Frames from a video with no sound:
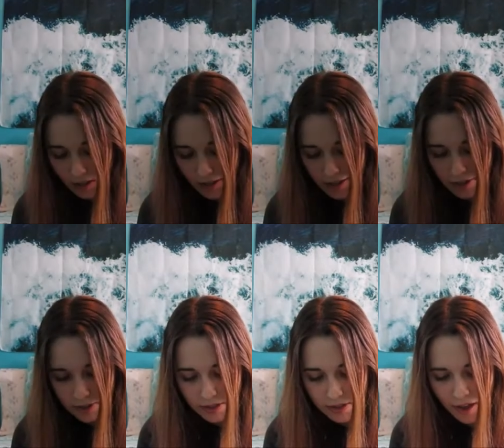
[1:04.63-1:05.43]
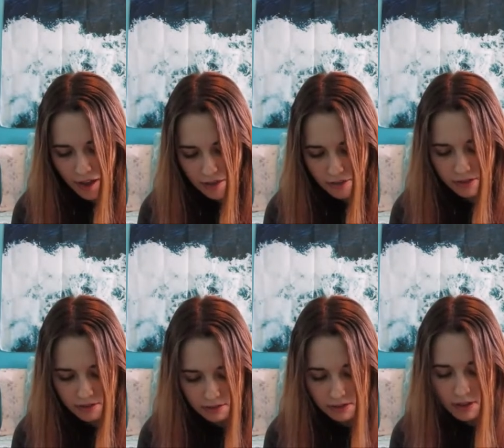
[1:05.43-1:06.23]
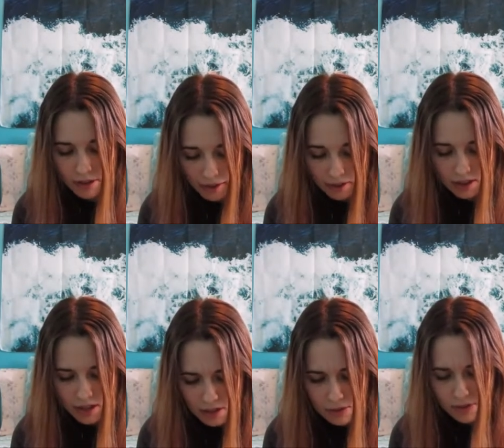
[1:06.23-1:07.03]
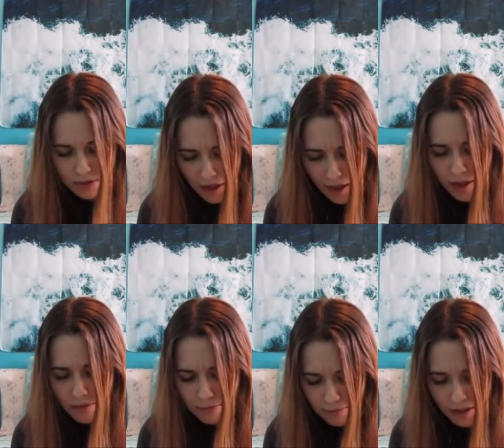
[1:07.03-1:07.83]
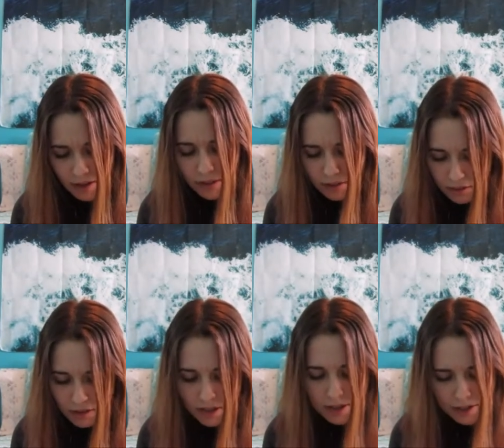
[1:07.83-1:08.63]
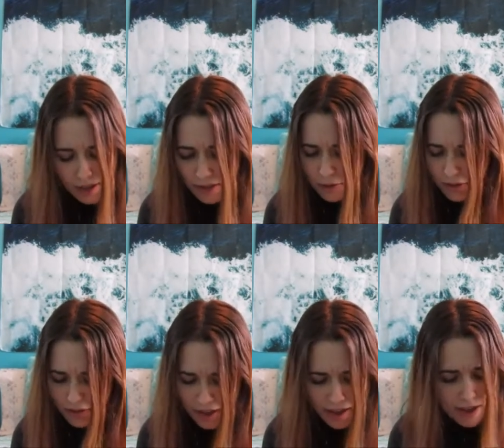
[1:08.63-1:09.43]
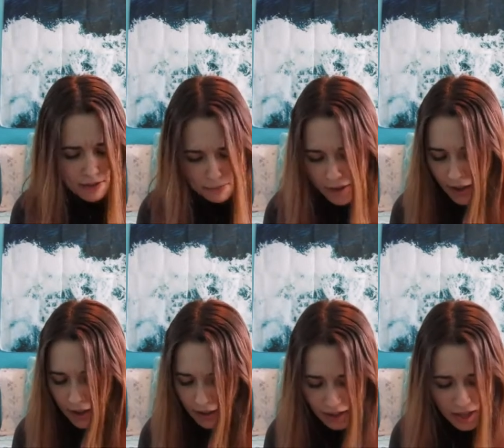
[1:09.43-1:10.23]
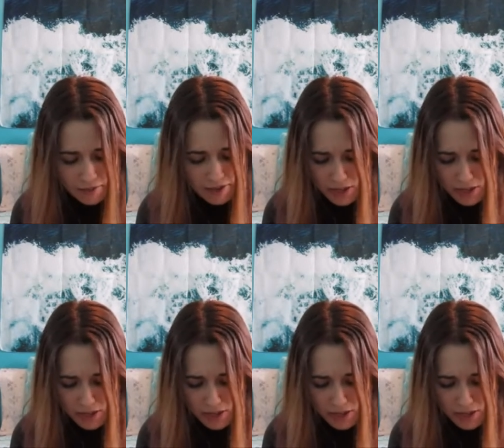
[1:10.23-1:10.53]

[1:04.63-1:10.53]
Can you save? Can you save my? Can you save my head?